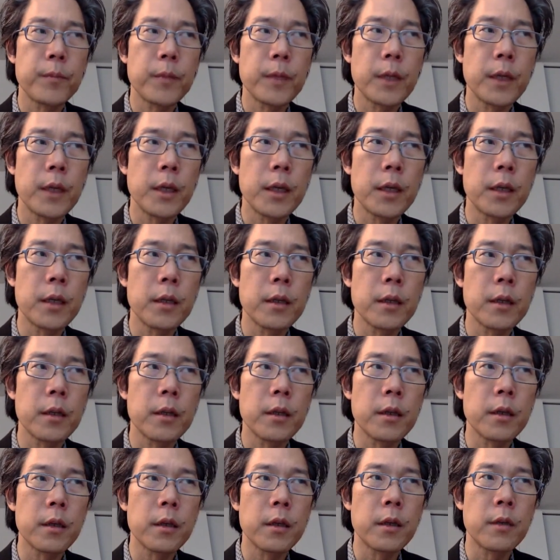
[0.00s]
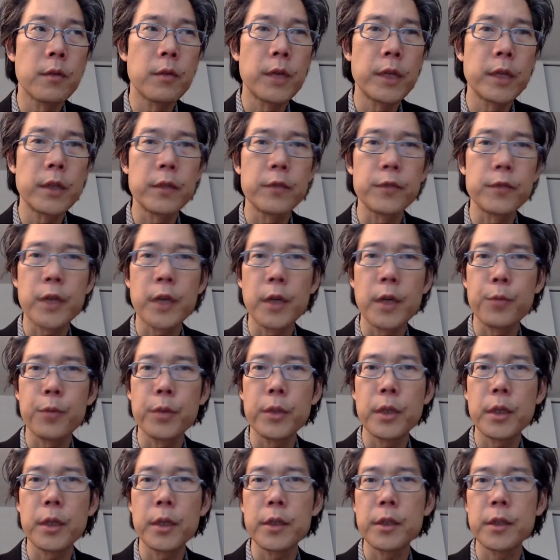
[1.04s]
in the arena of child
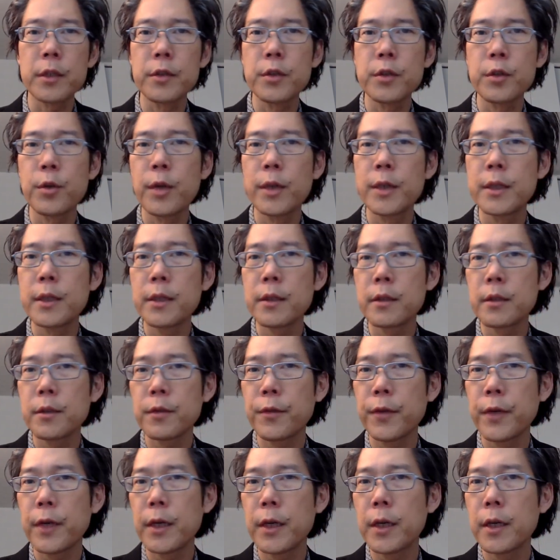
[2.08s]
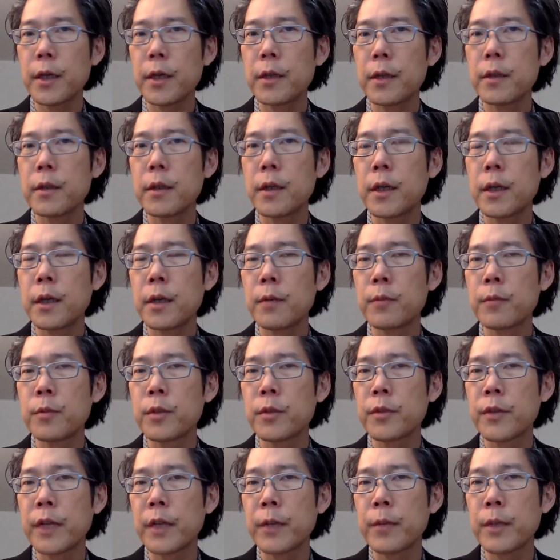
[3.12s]
protection, to identify
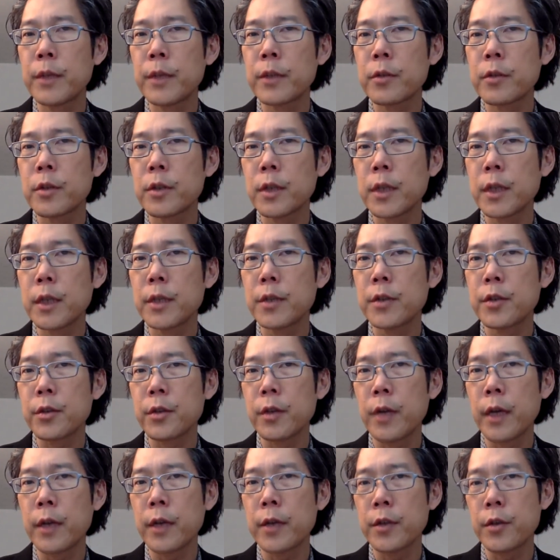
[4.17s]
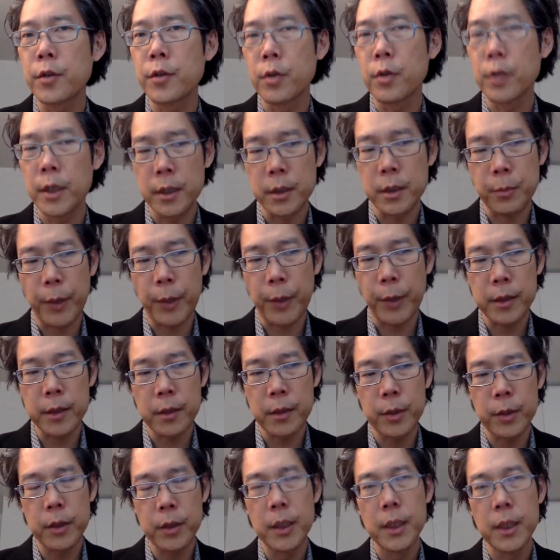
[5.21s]
developmental delays as early as
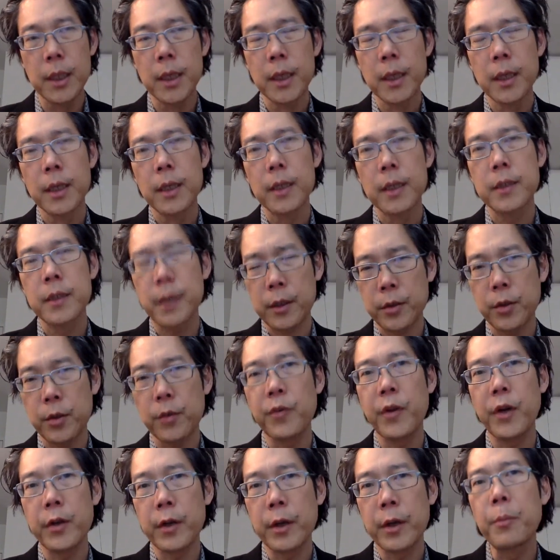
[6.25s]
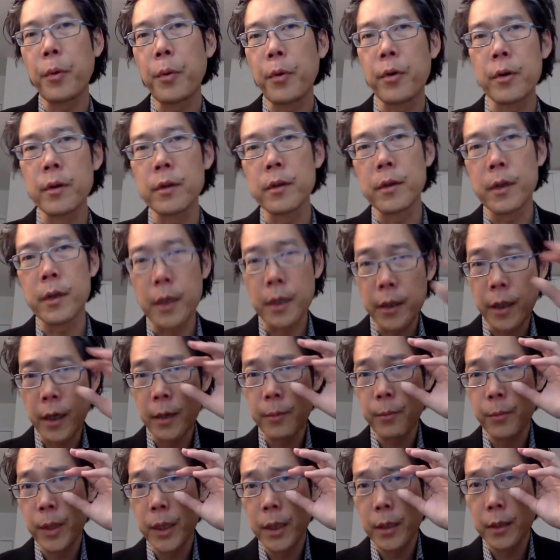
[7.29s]
possible is actually very important. And
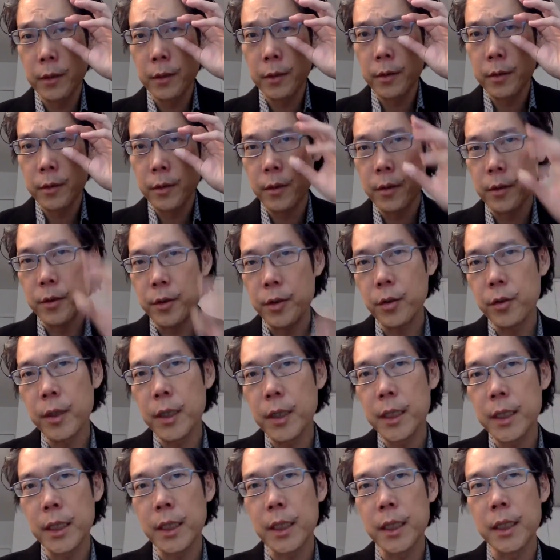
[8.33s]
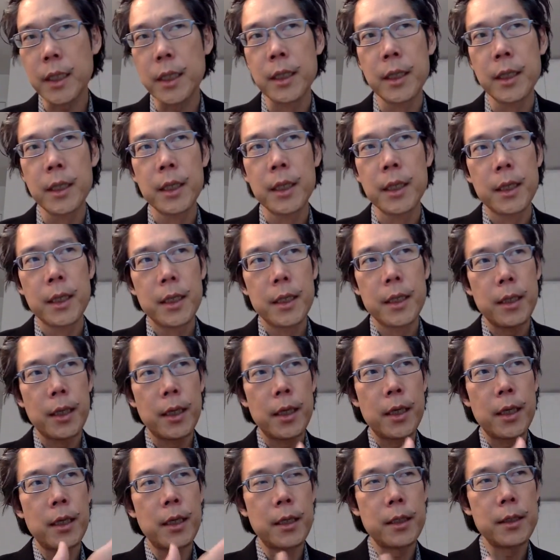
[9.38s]
that means screening,
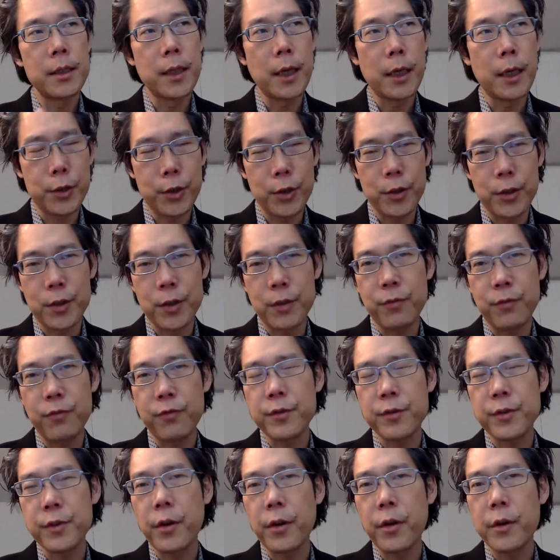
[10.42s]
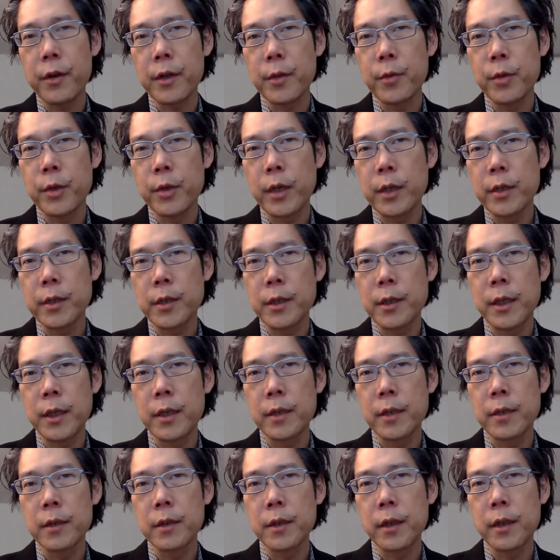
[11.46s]
not just starting with
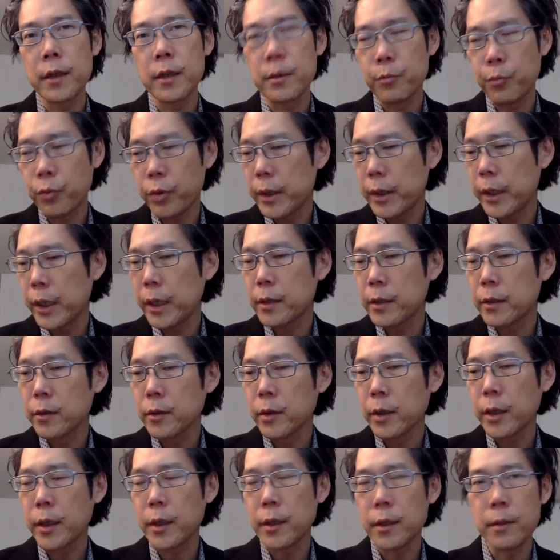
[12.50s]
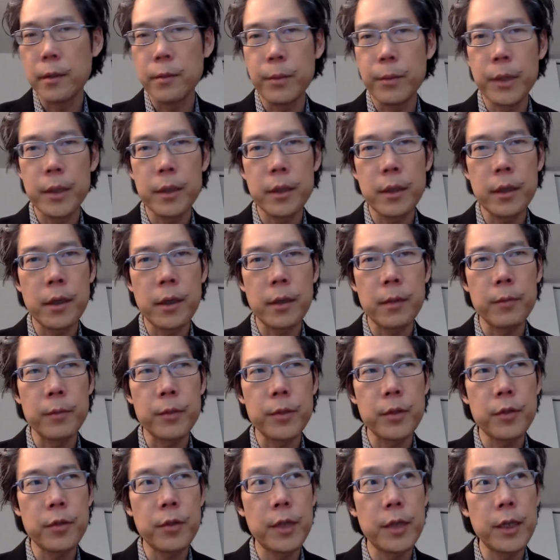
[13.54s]
antenatal care and prenatal care, but
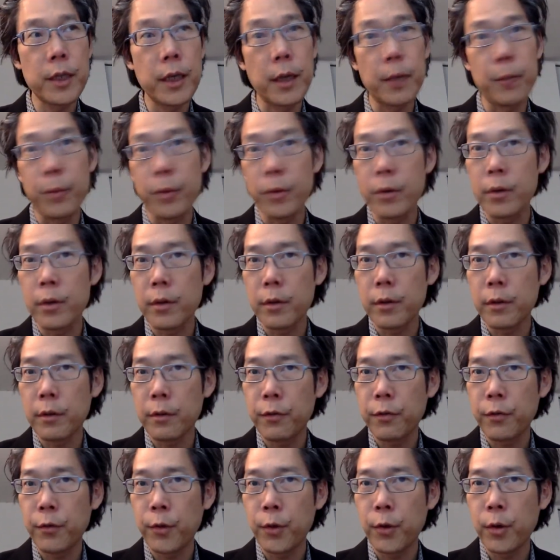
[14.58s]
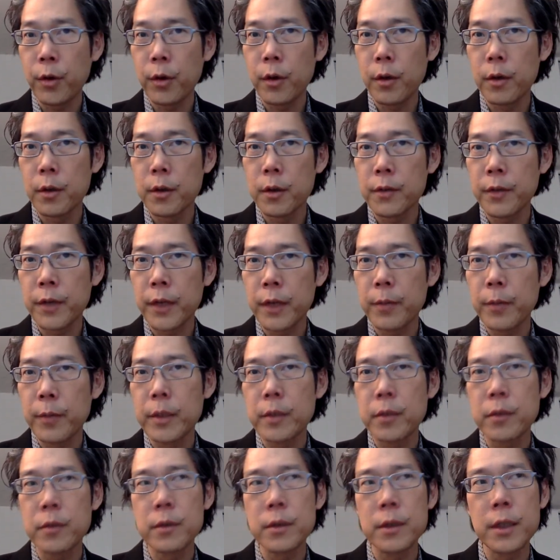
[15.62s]
screening at birth for
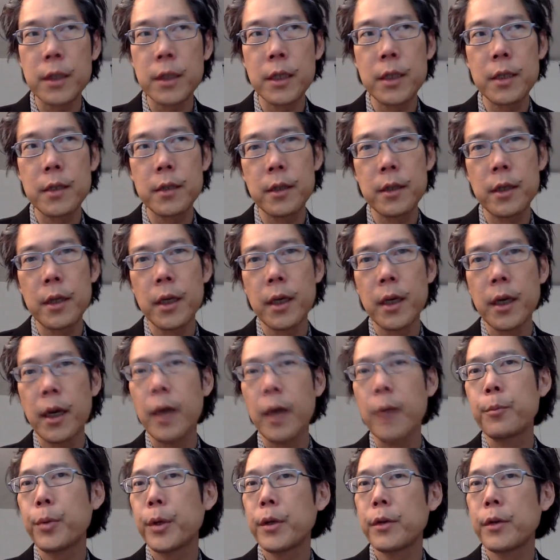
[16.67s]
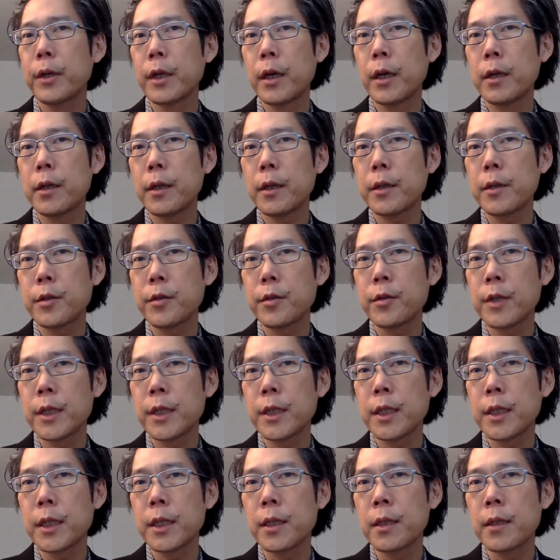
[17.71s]
developmental delays and periodic
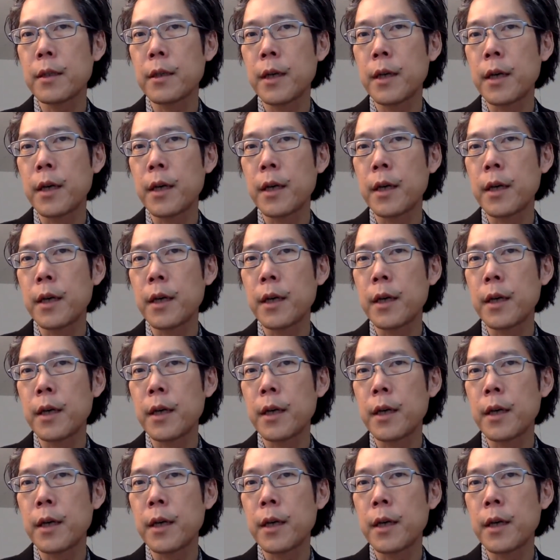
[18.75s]
screening